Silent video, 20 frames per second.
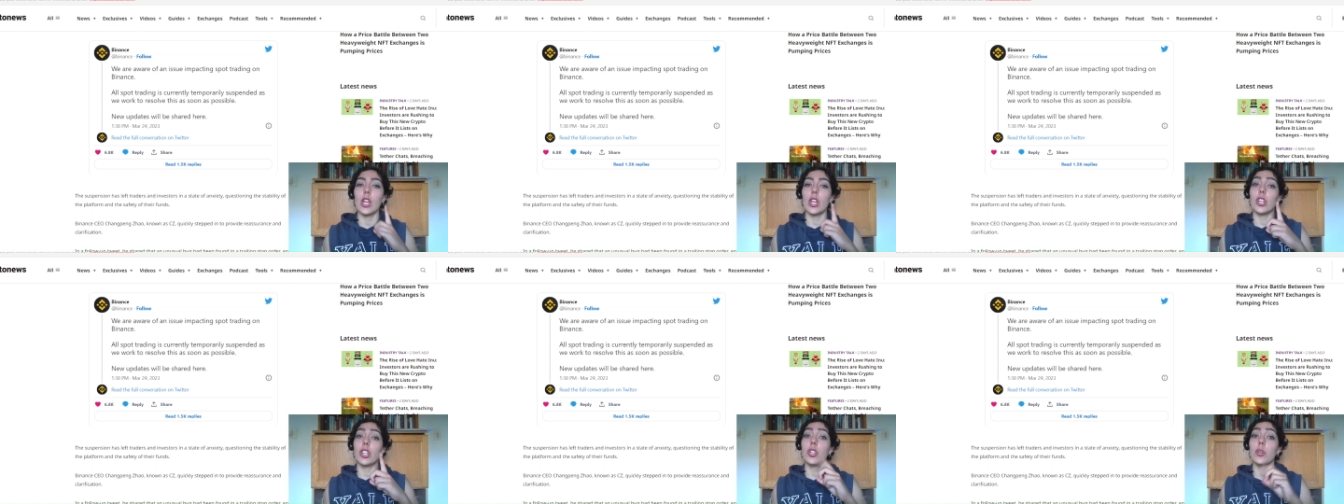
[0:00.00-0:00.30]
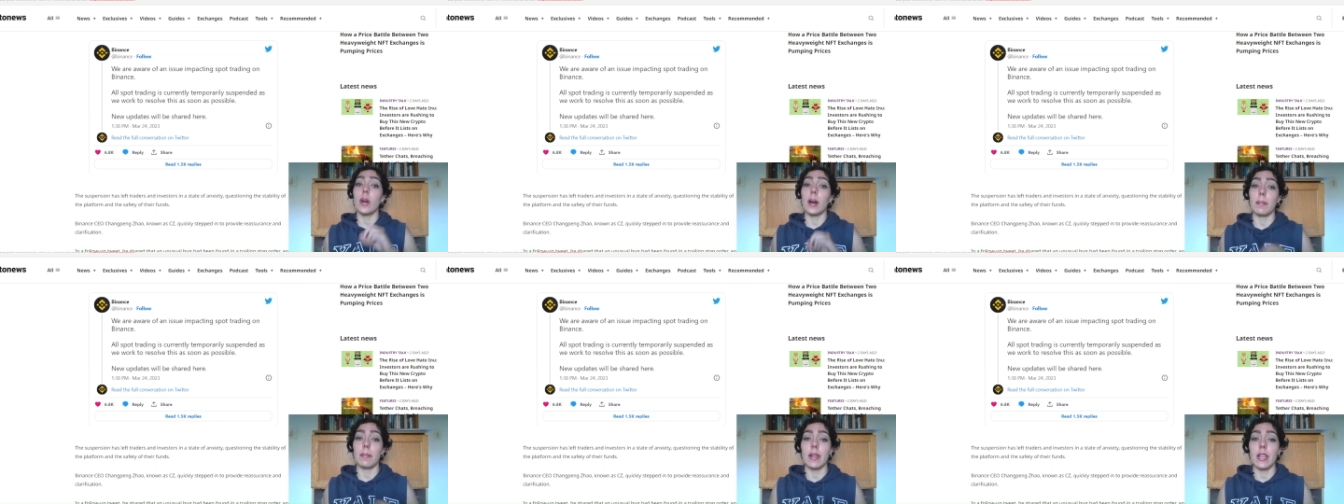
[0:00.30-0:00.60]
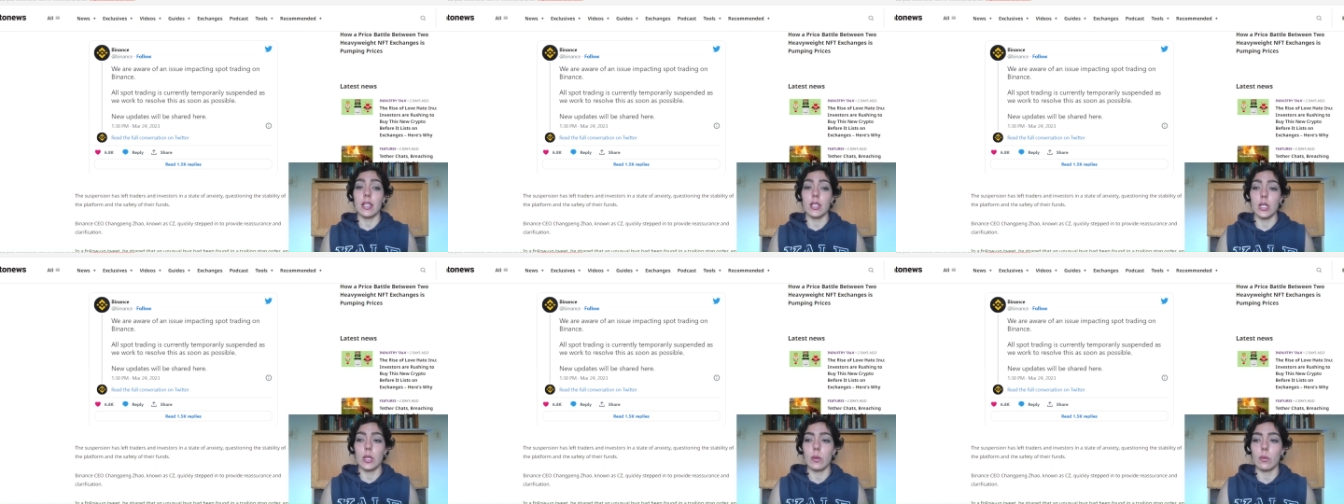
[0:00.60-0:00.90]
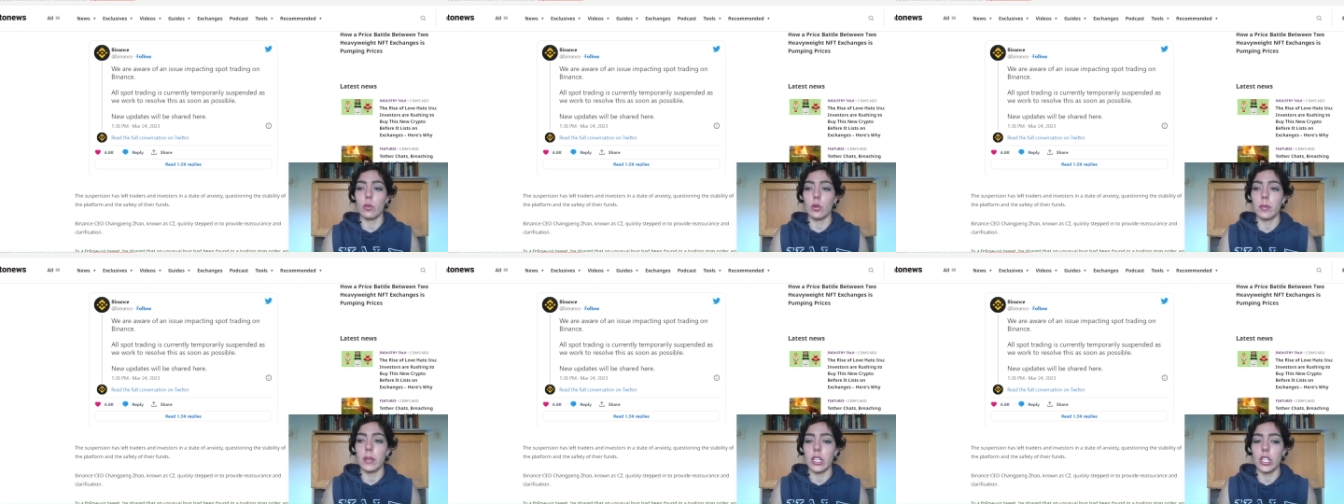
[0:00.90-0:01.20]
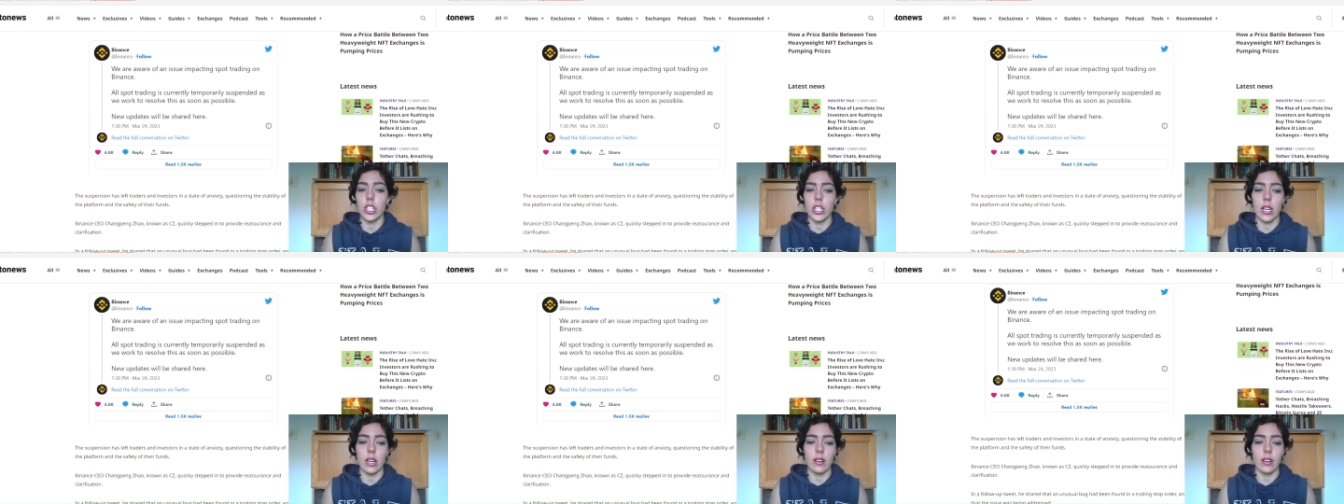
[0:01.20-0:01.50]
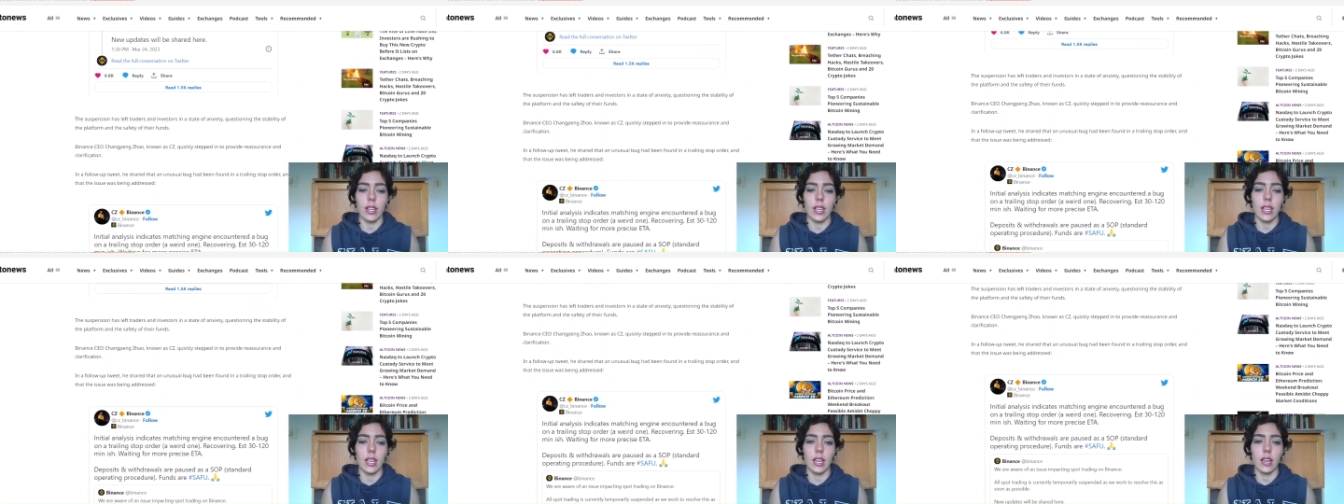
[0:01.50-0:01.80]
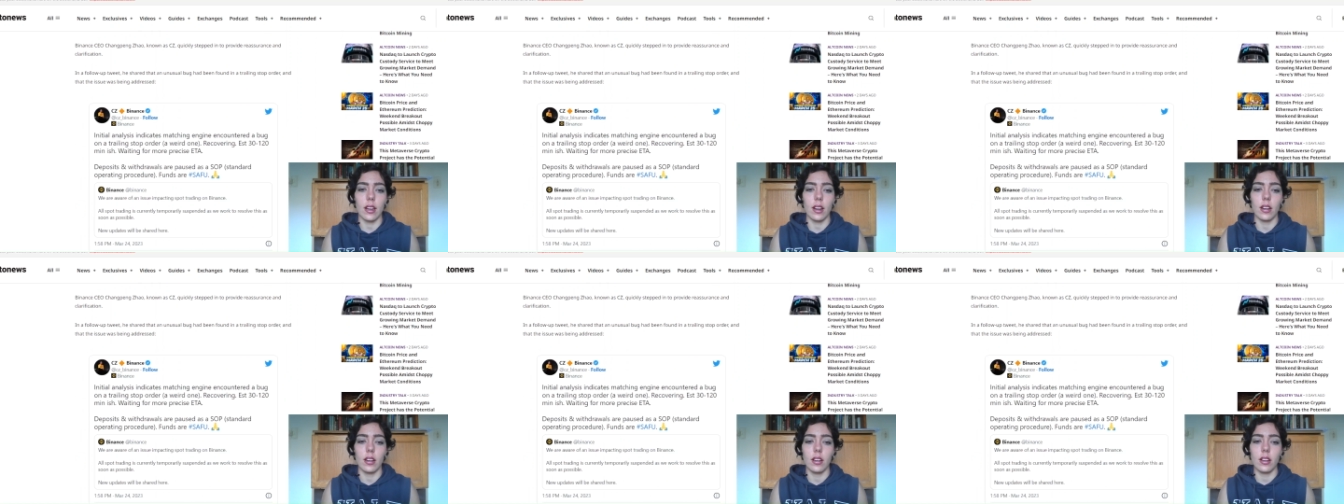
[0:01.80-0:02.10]
New updates will be shared
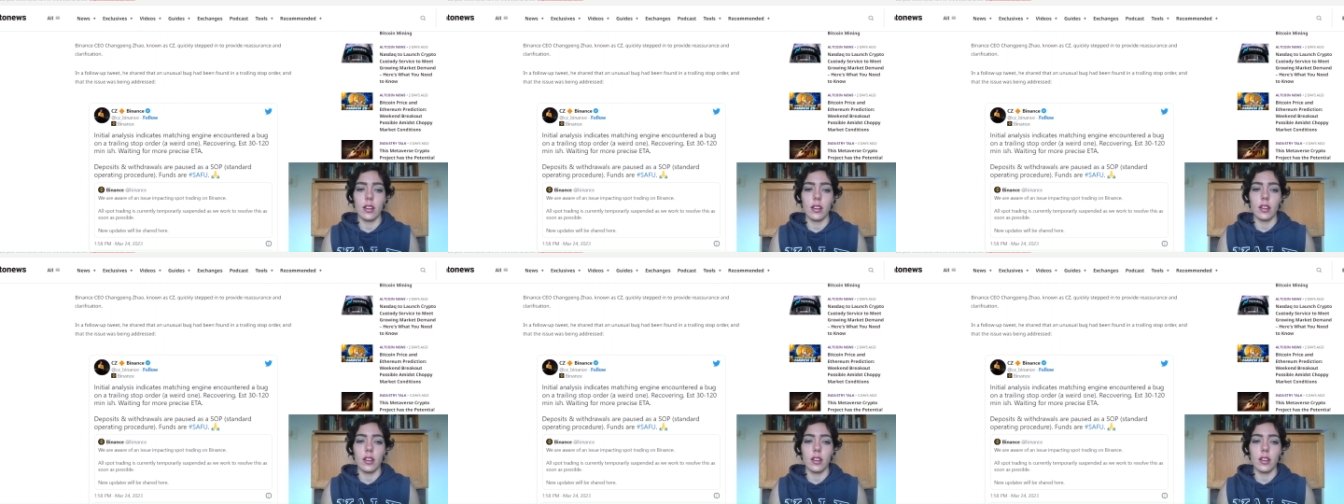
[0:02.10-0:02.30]
here.